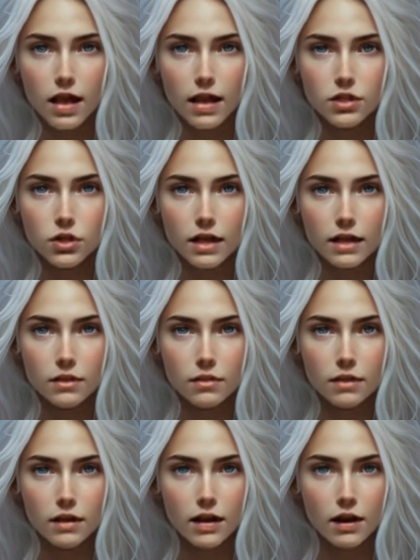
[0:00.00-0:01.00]

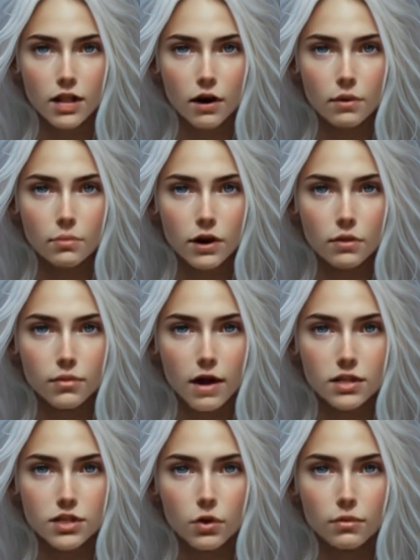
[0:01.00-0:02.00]
Adrian, now a mere
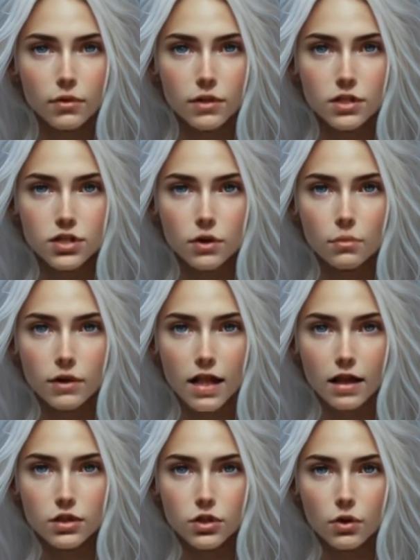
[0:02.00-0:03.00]
vessel for the
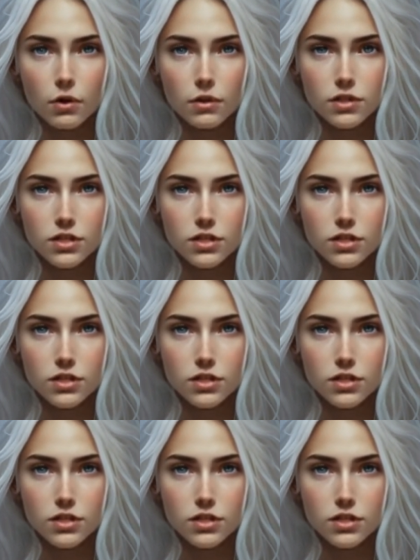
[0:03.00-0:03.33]
supernatural,